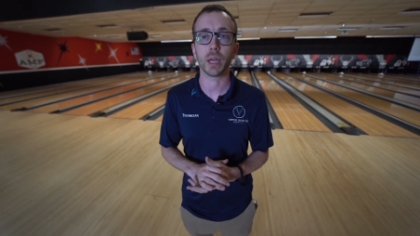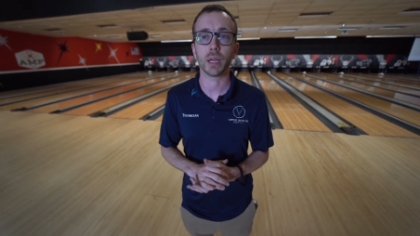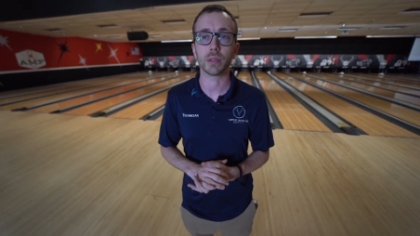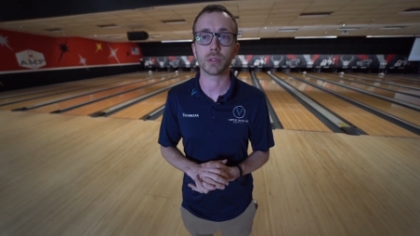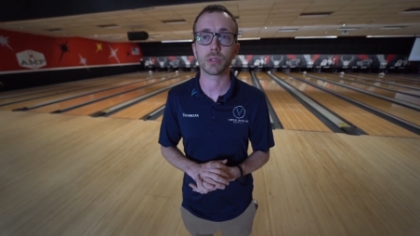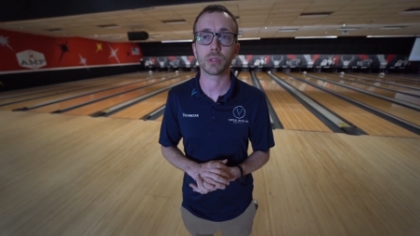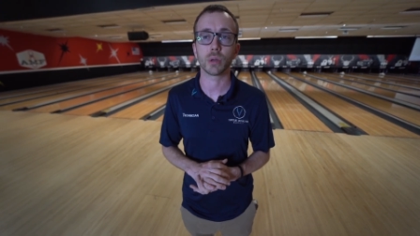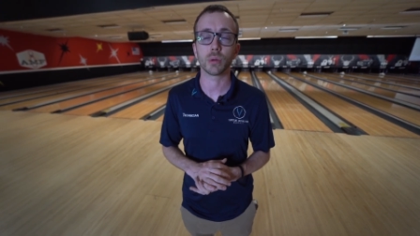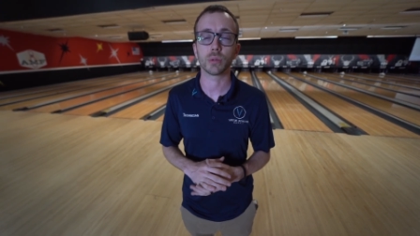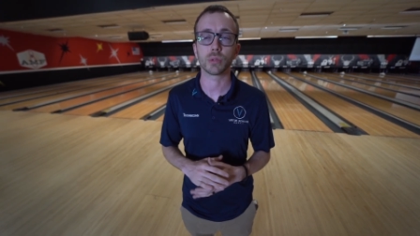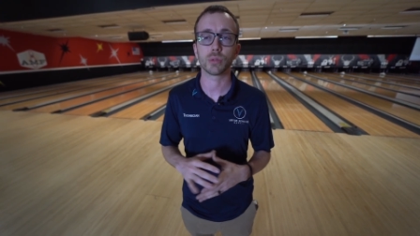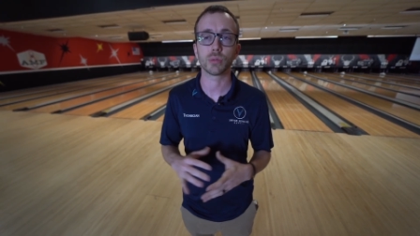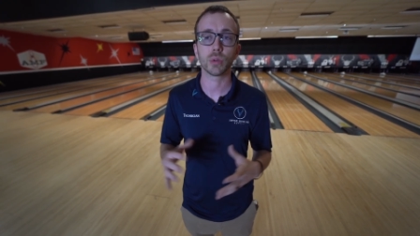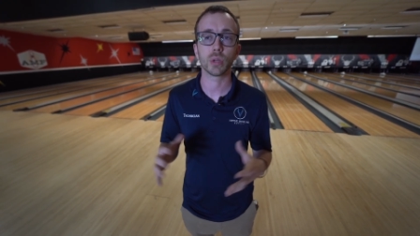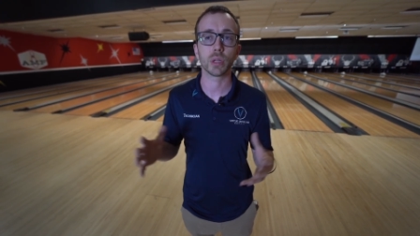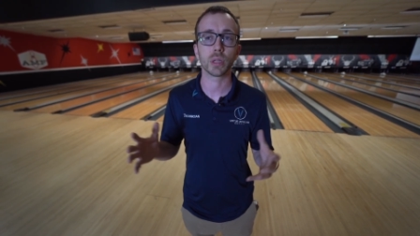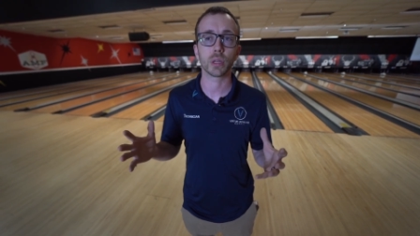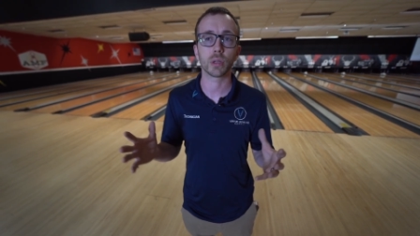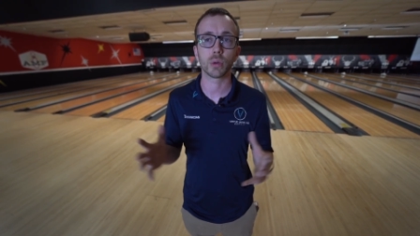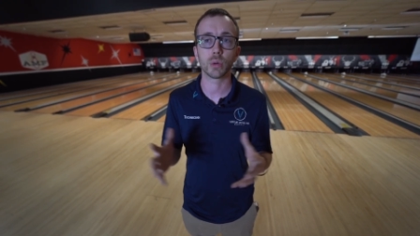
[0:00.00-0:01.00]
And so it was
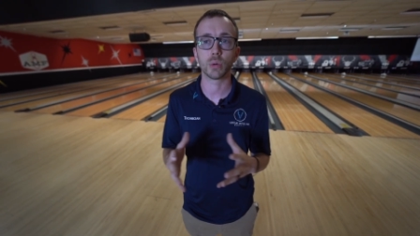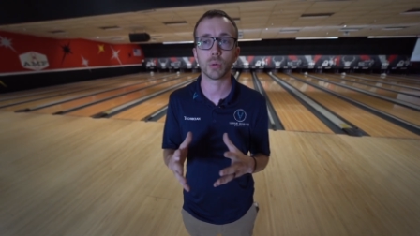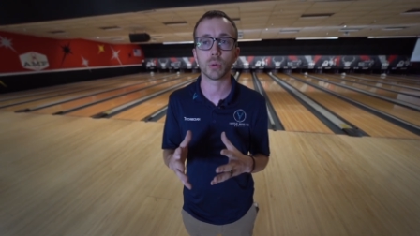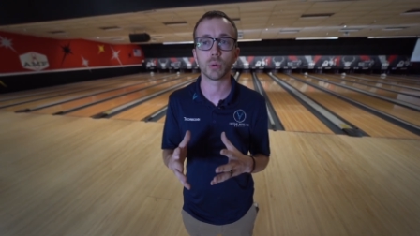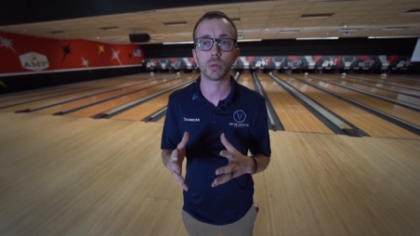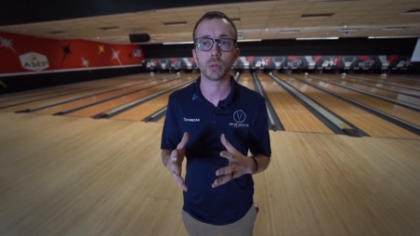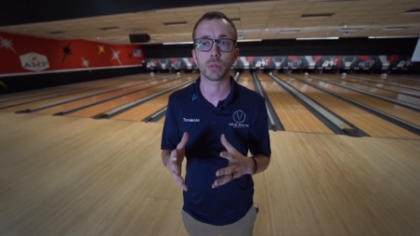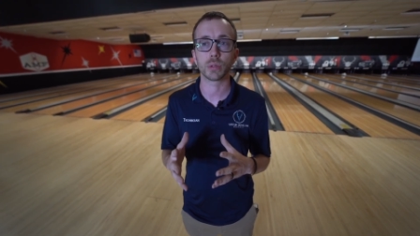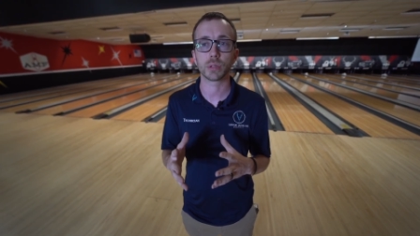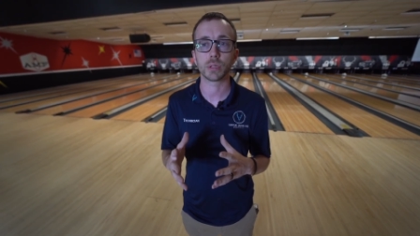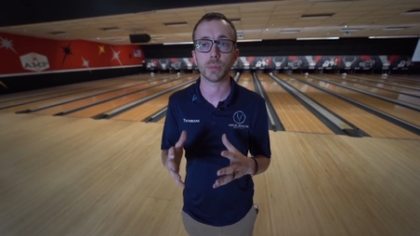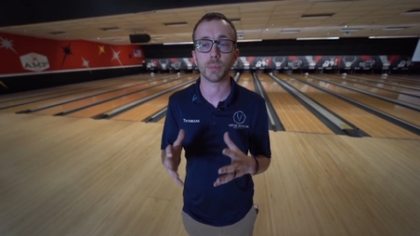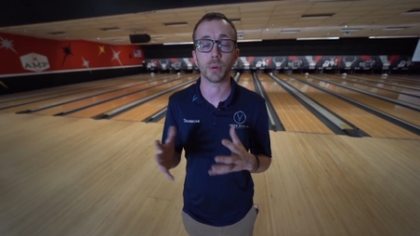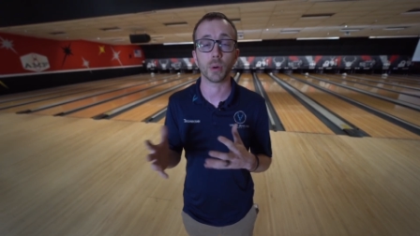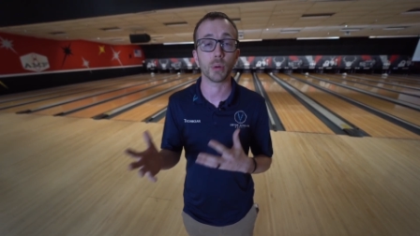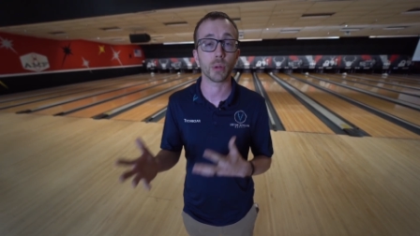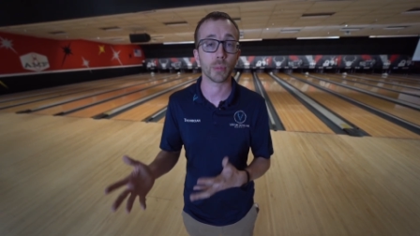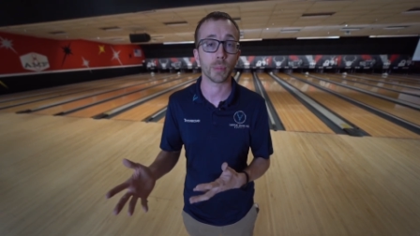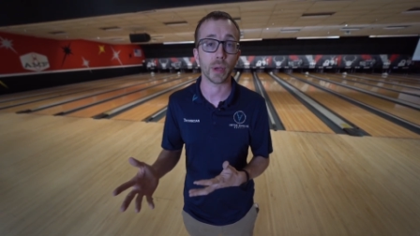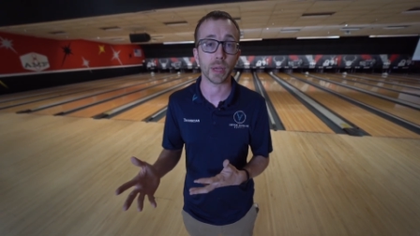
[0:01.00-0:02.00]
really cool to
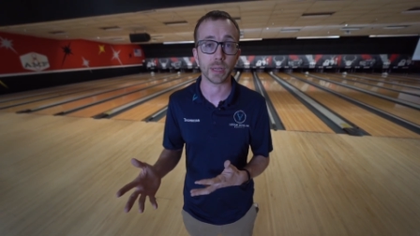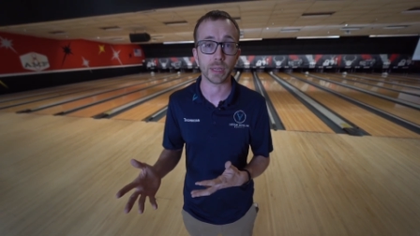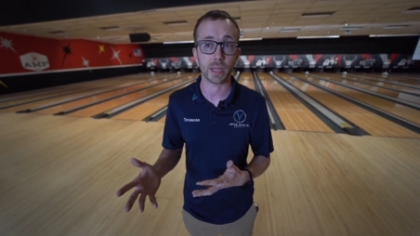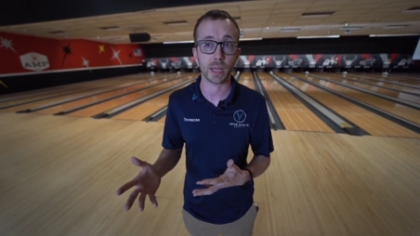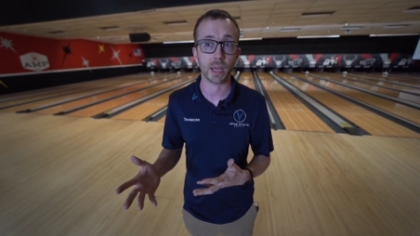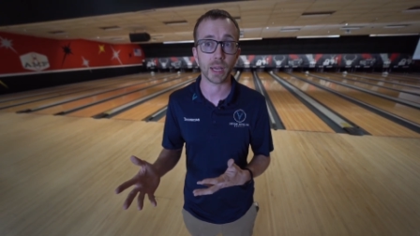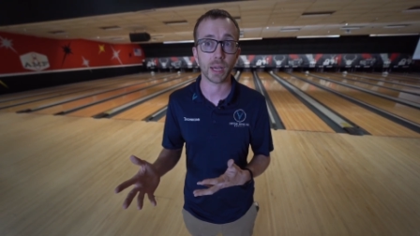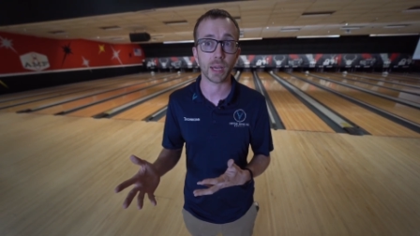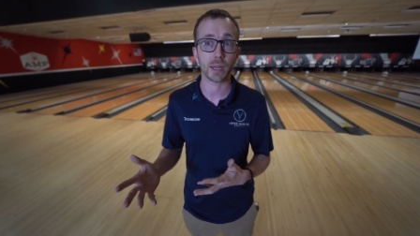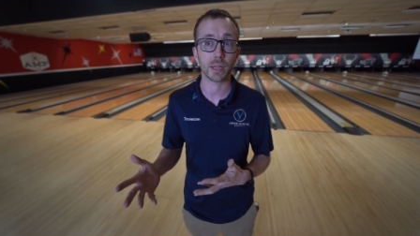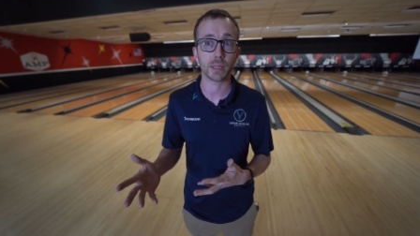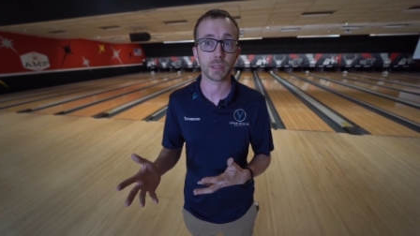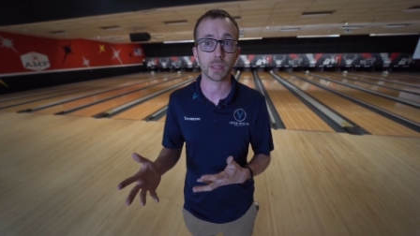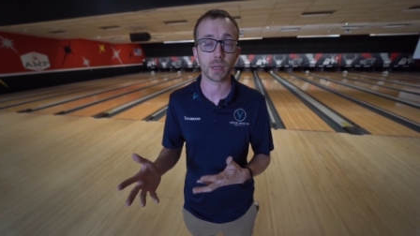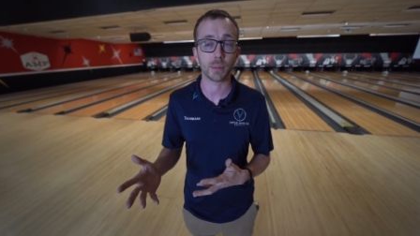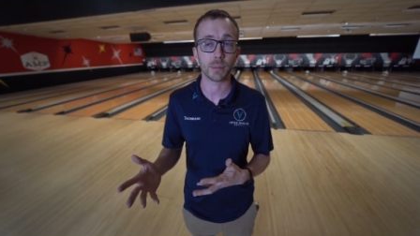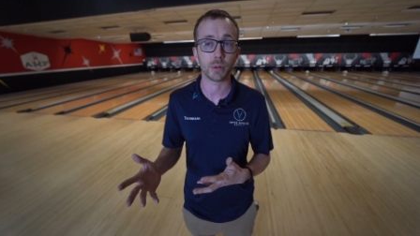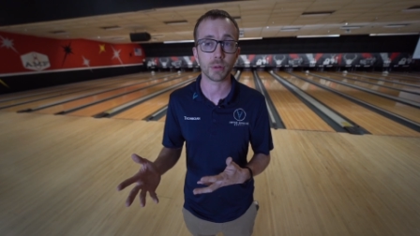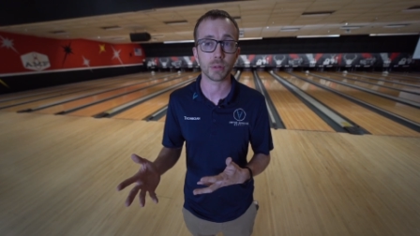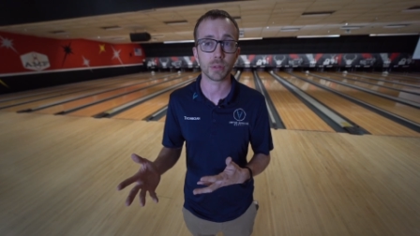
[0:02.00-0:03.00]
bowl with my dad in
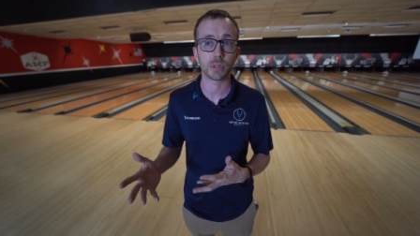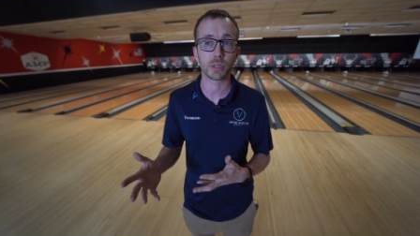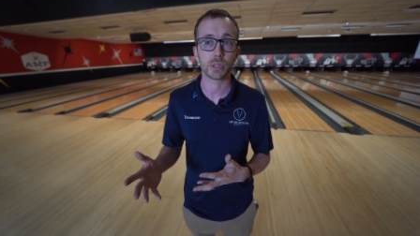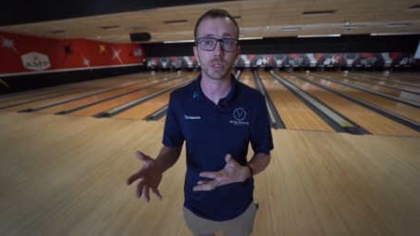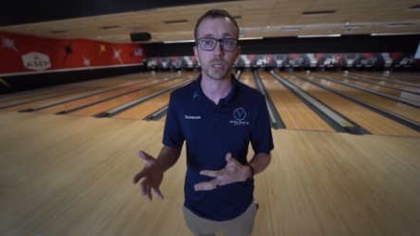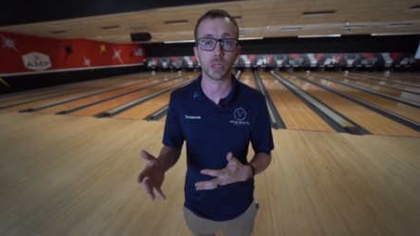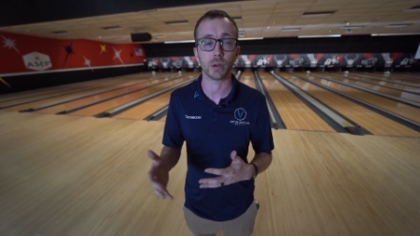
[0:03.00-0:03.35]
doubles.